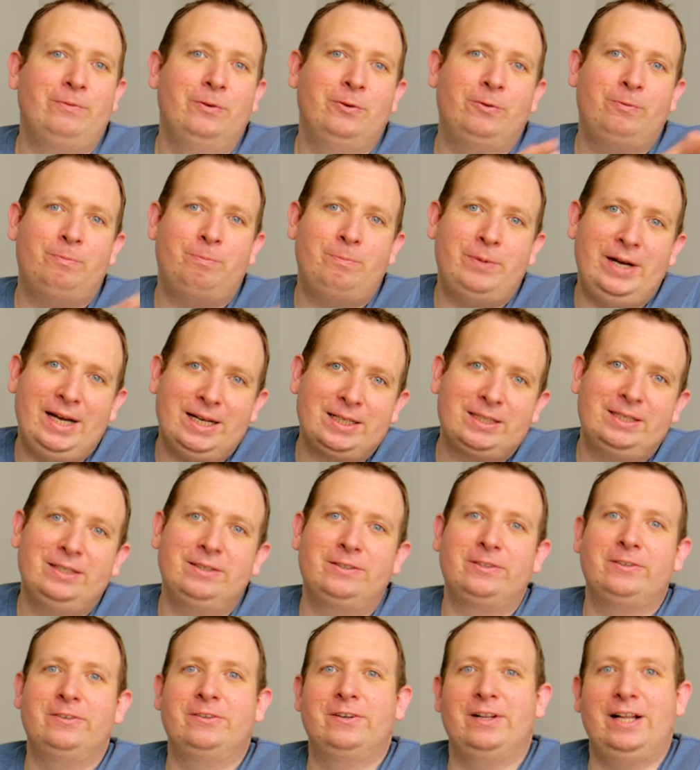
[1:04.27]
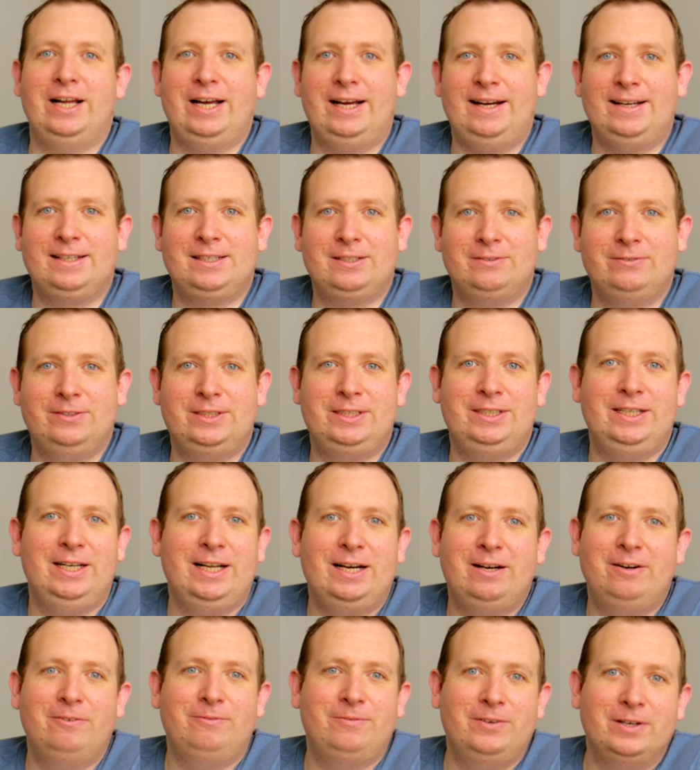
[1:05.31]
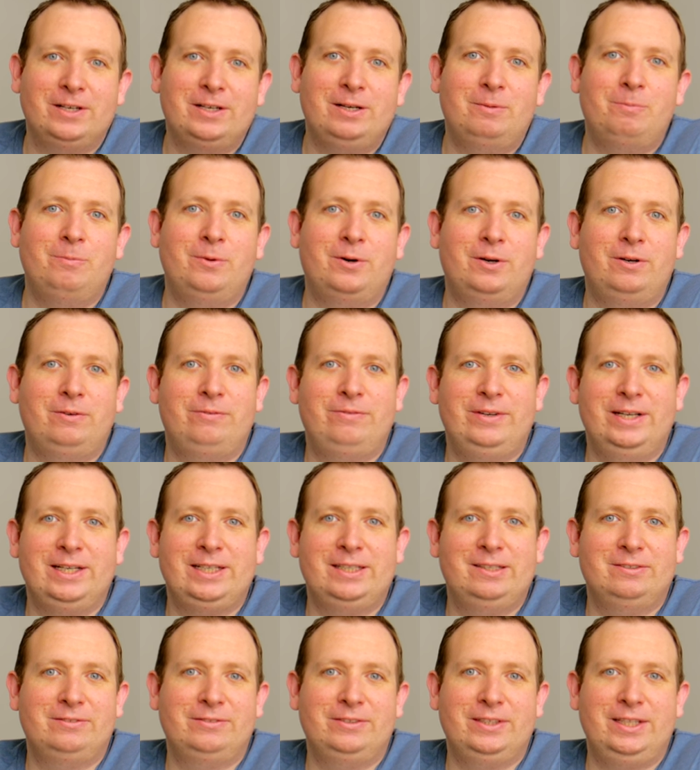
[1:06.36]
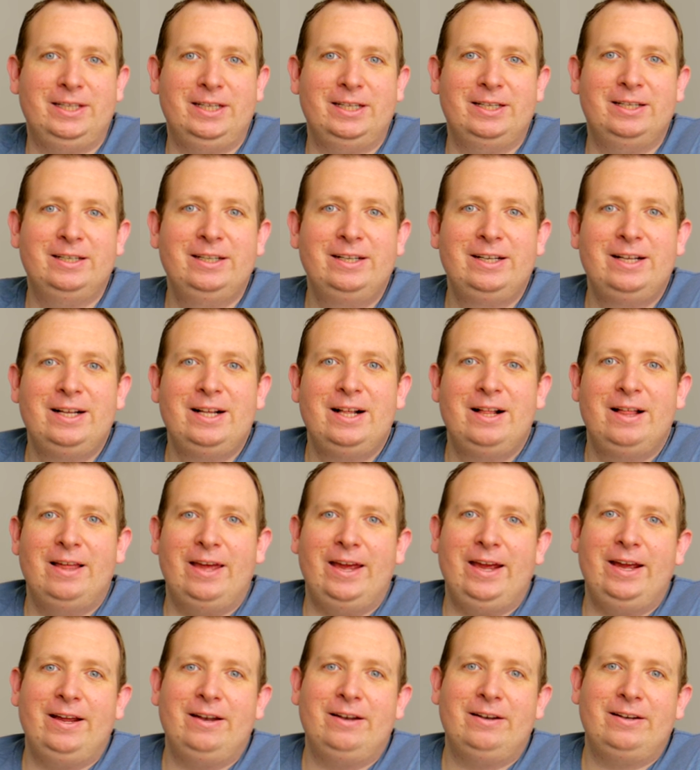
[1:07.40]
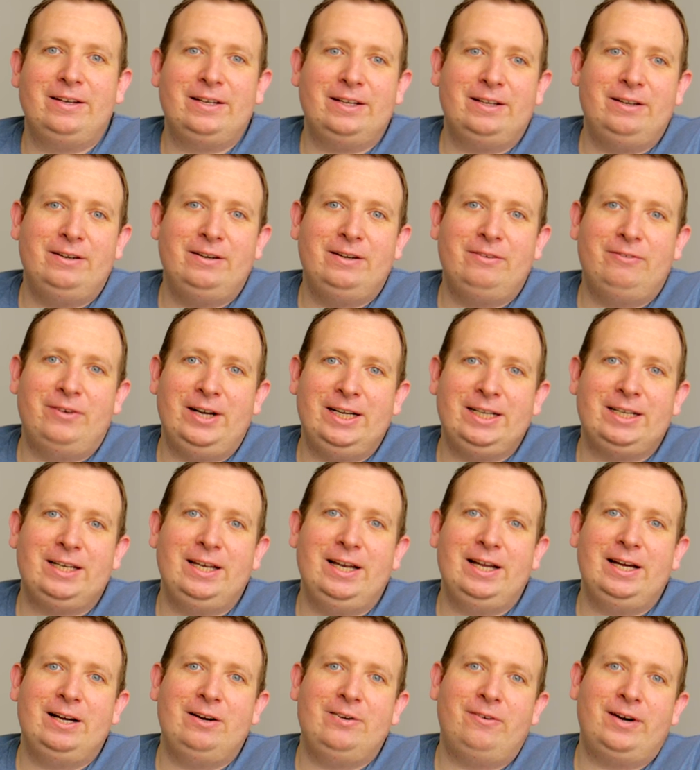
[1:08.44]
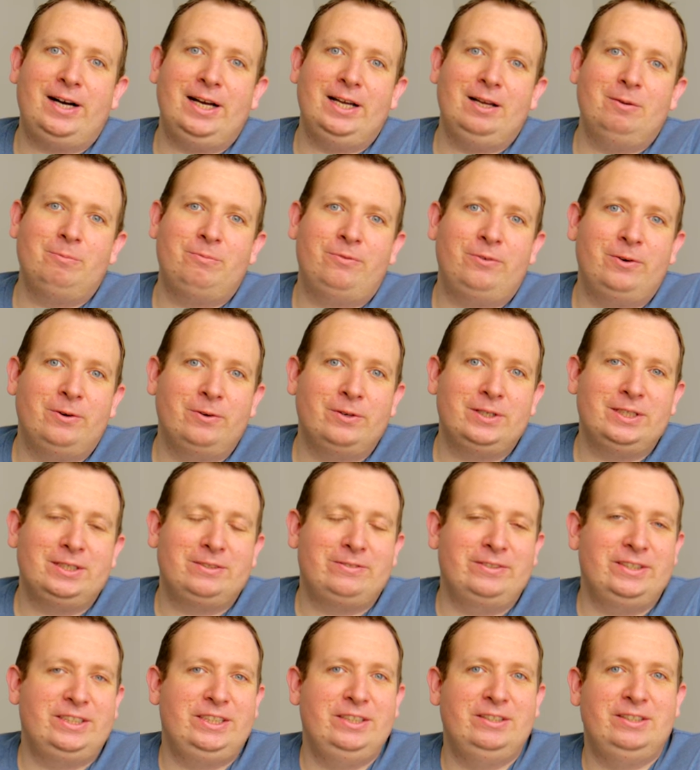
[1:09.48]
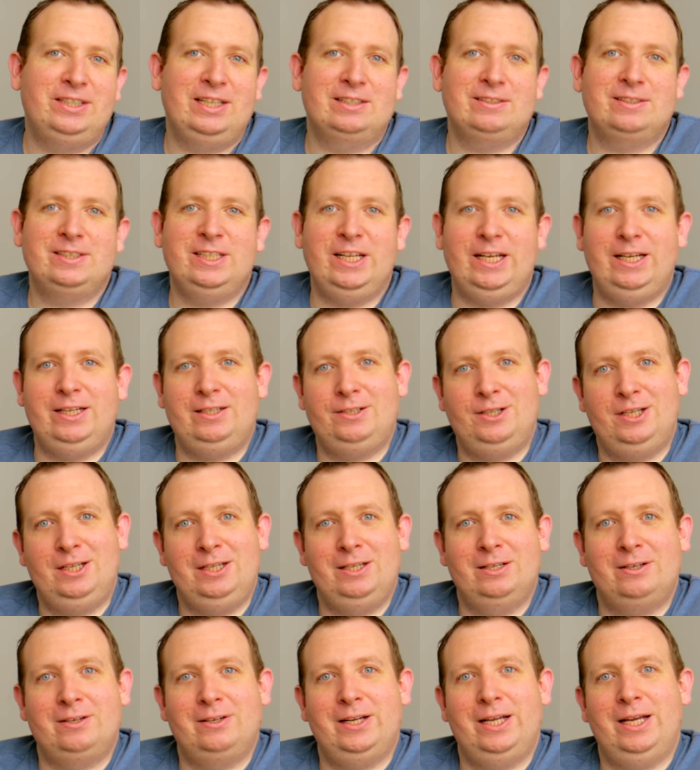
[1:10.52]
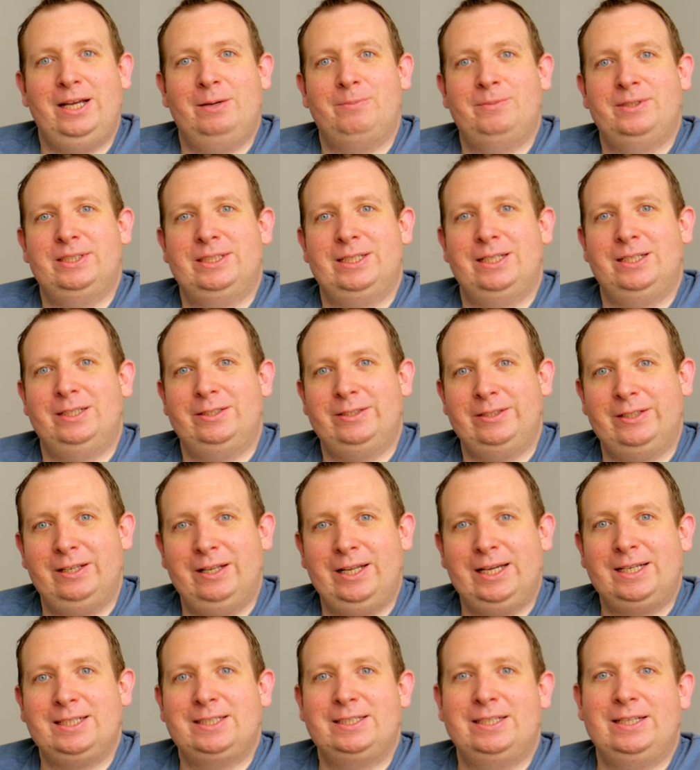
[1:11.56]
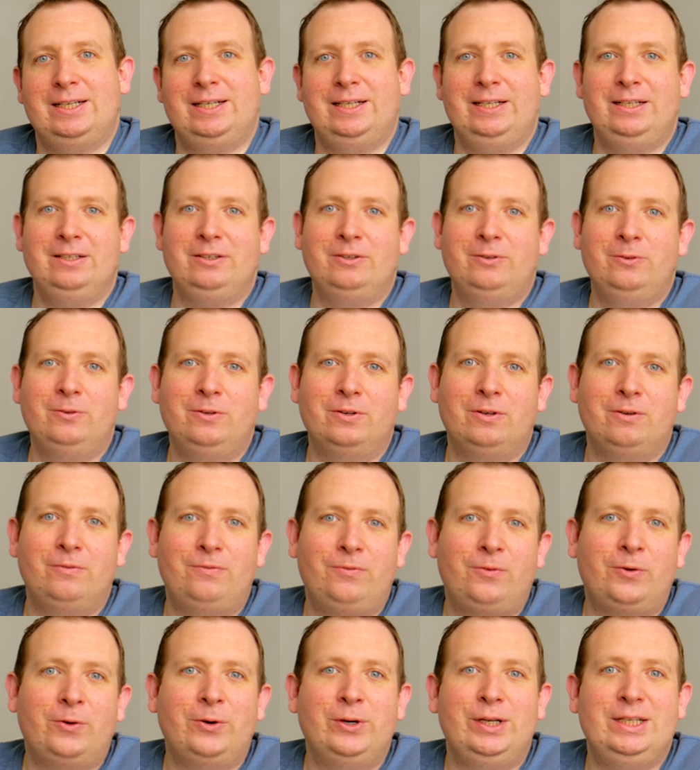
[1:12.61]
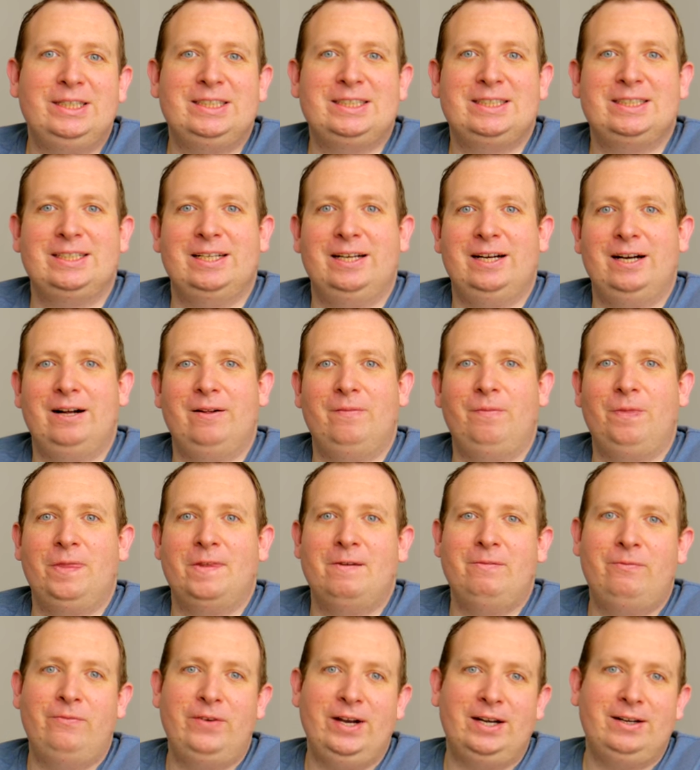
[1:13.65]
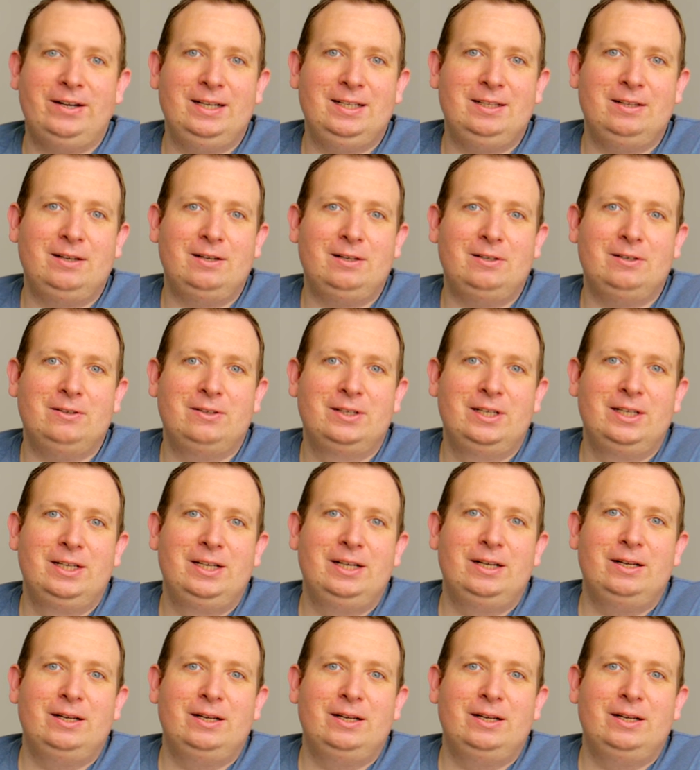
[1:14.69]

moved back to Google Ads, which now have become more effective again. And Right now, I am focused for 2018 on Amazon Alexa and Google Voice. Um, very little